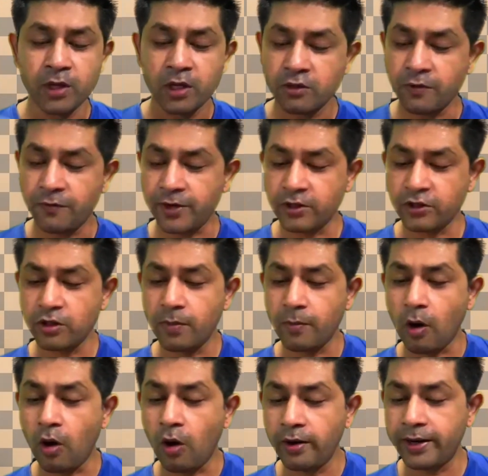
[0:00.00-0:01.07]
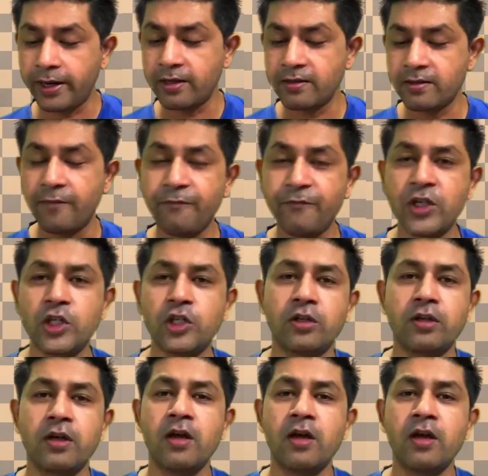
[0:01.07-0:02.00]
So first of all, that is the fission.